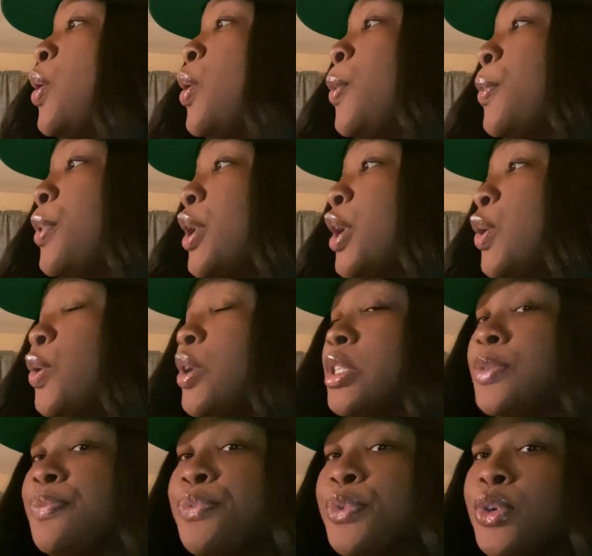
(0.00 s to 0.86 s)
We're going to order
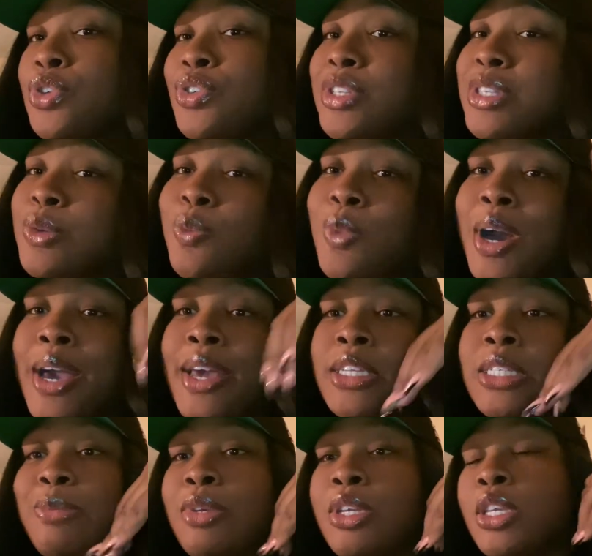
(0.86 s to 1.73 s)
some food, drink some wine.
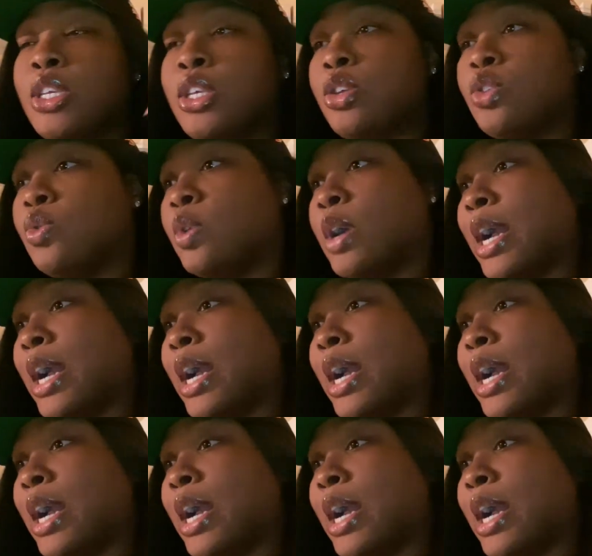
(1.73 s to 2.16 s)
It should be cute.